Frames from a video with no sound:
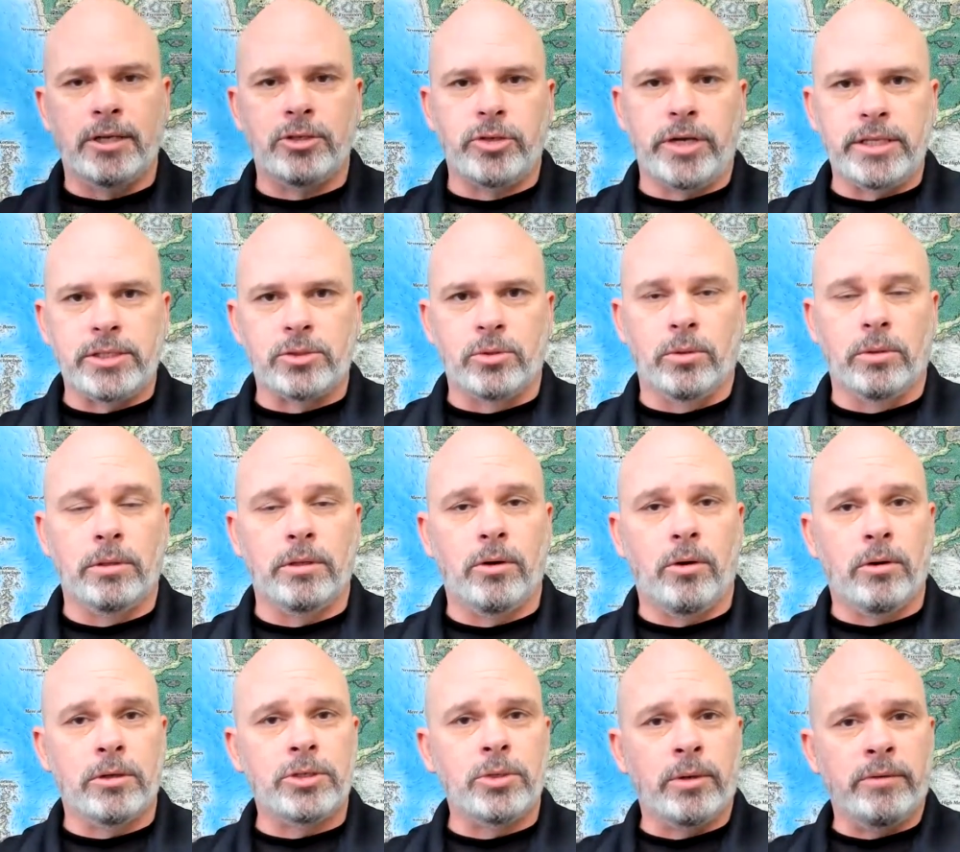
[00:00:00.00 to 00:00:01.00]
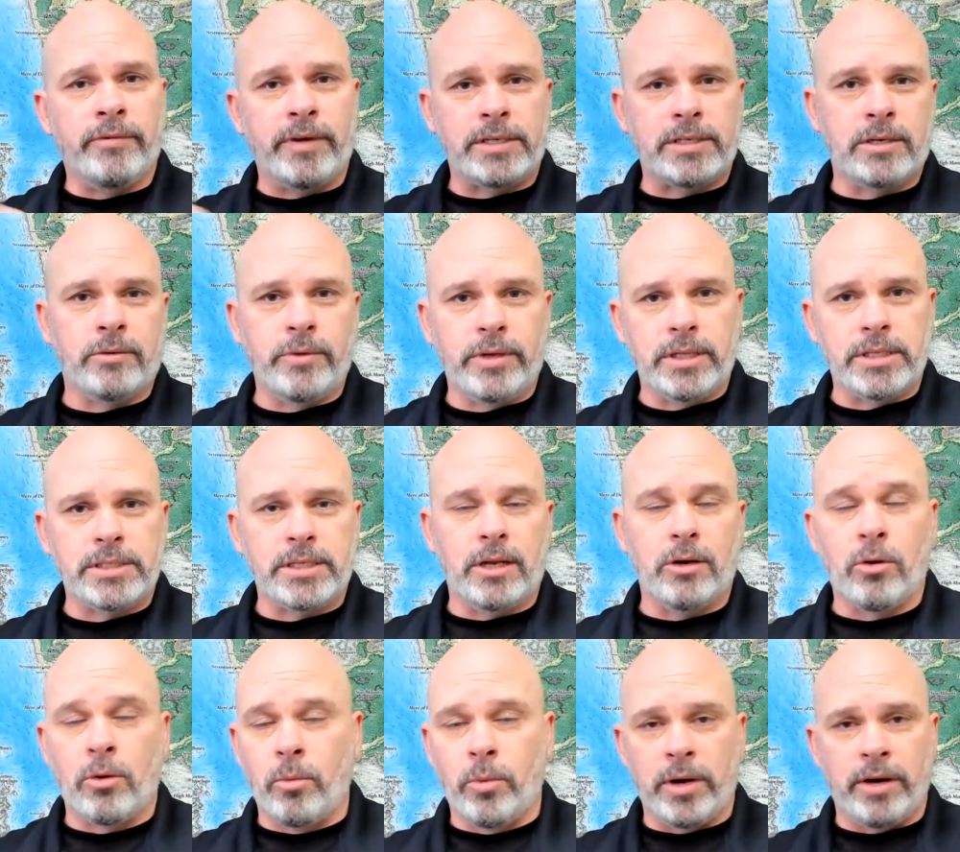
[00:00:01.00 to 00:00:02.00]
a trade school, or to invest in real
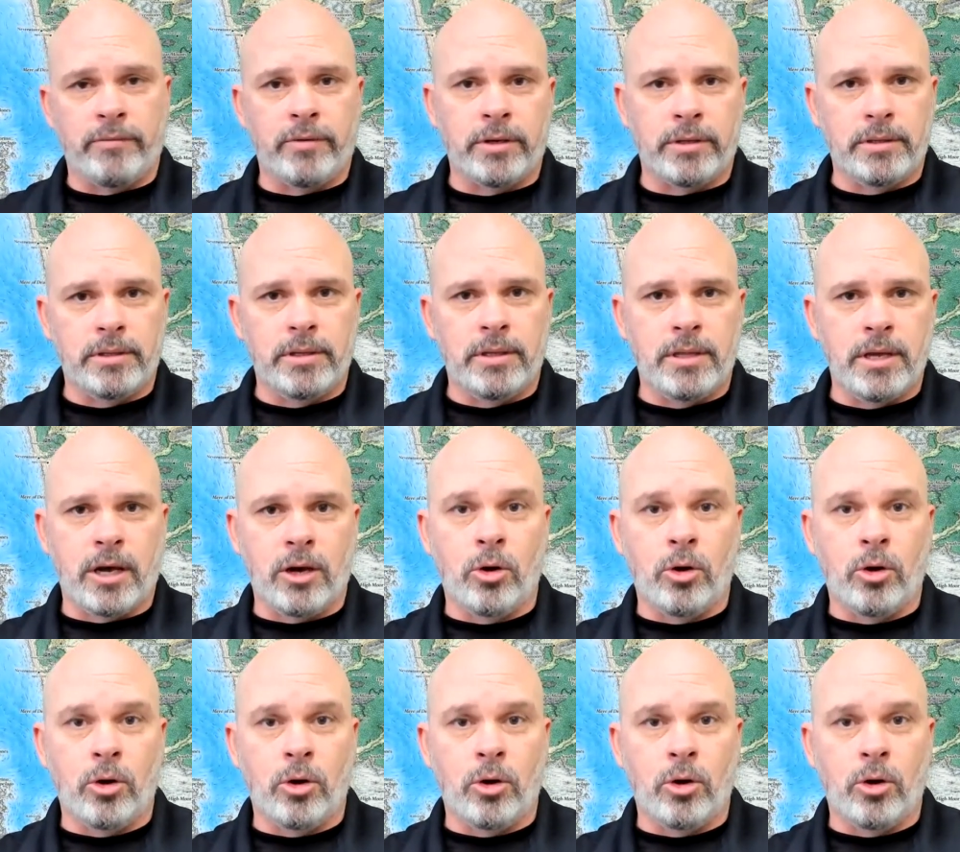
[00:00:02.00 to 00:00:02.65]
estate or whatever